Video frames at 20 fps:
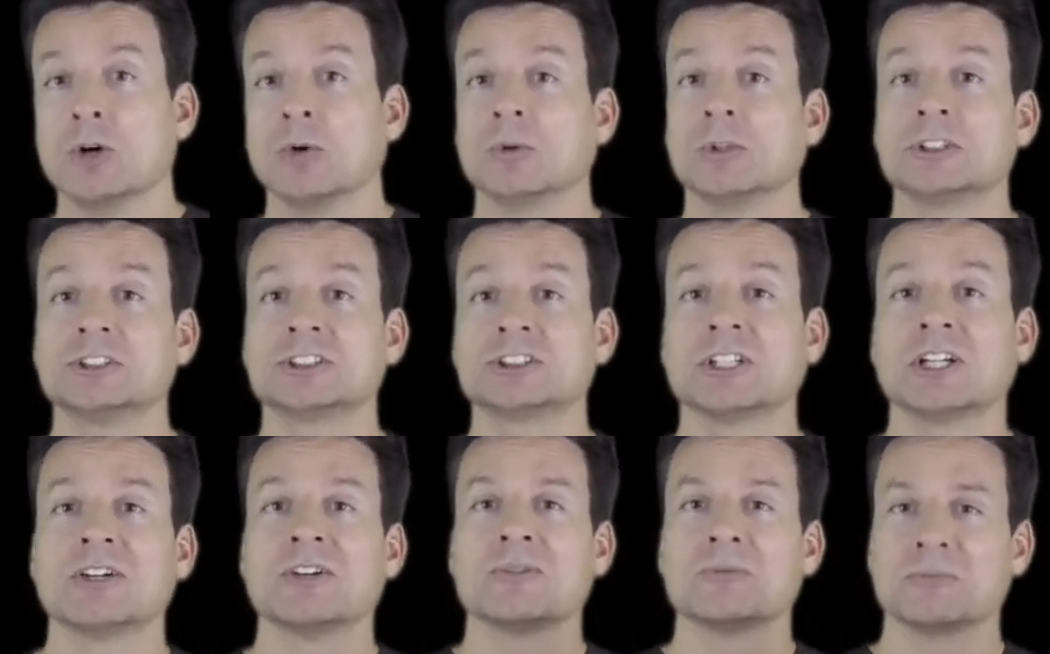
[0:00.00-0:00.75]

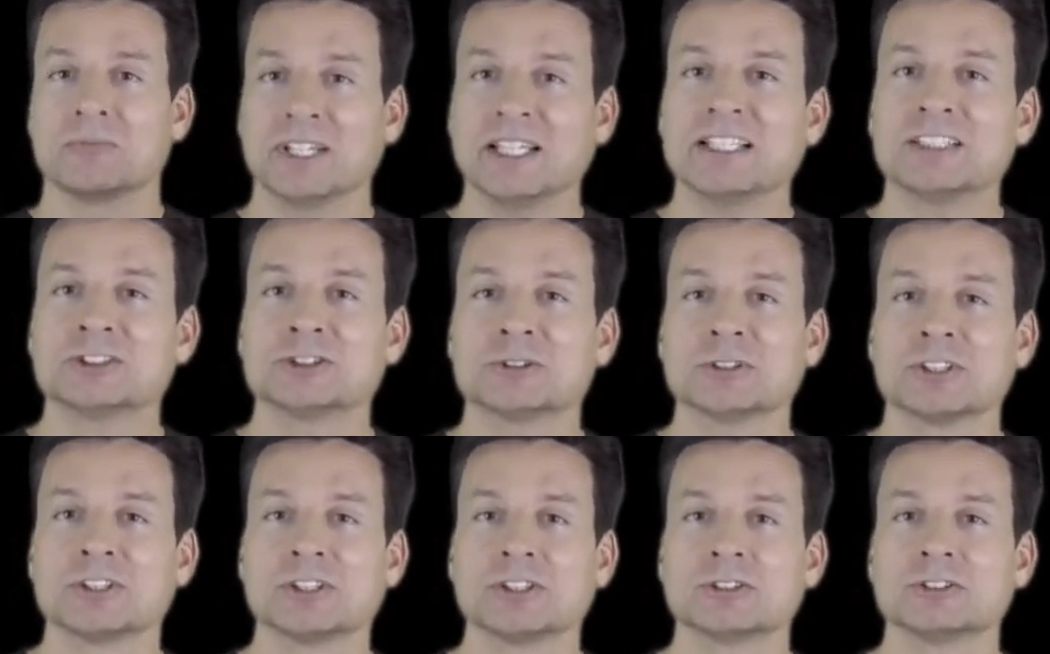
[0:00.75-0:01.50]
which
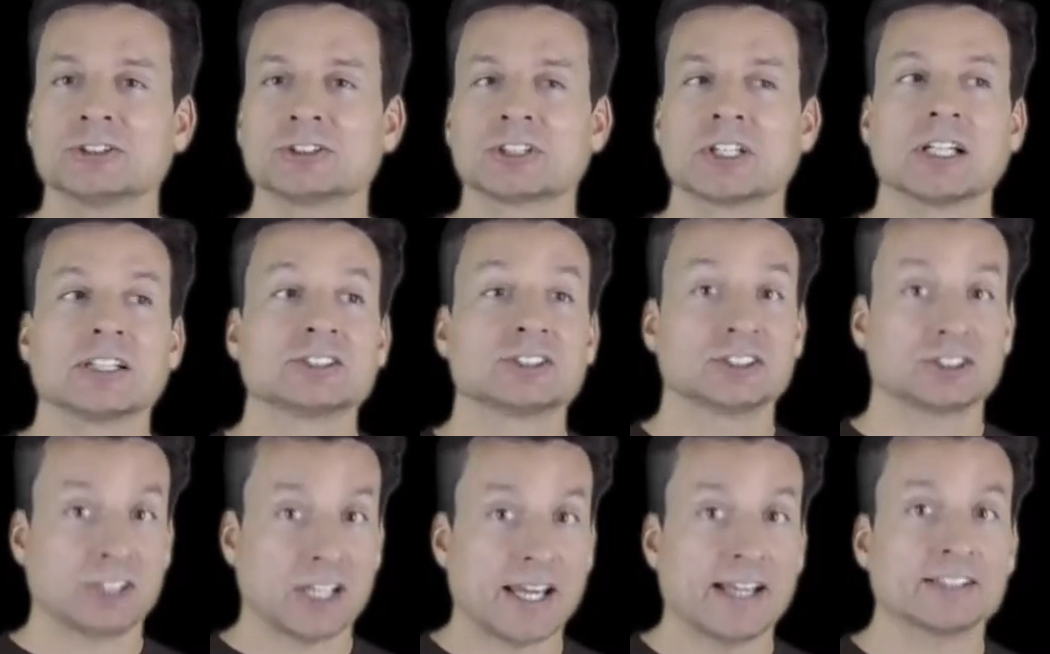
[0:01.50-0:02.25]
introduced
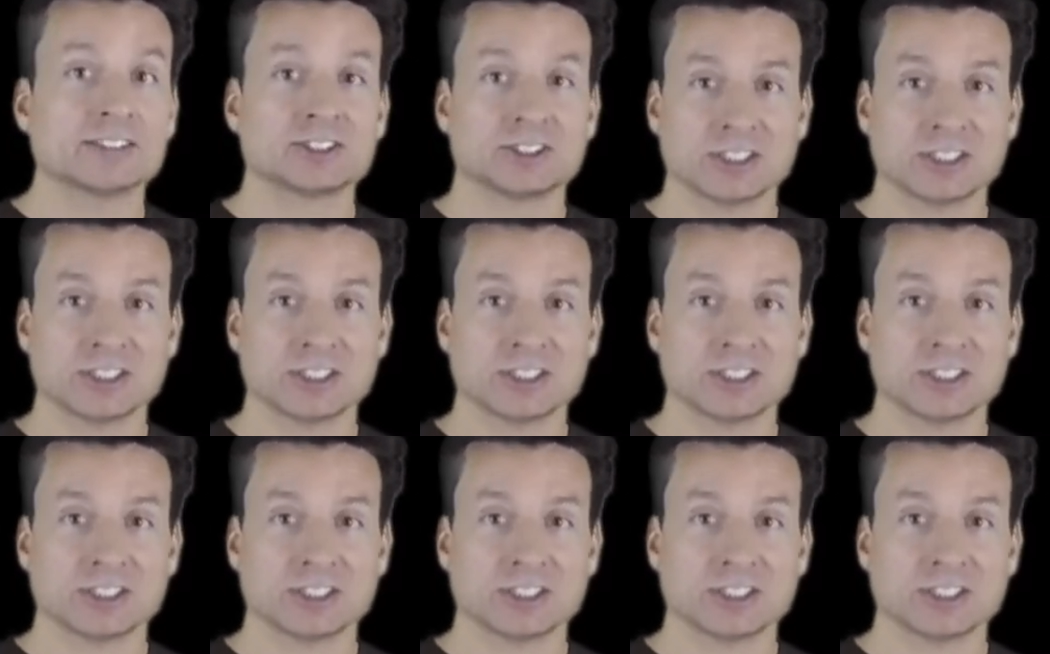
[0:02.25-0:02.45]
Stan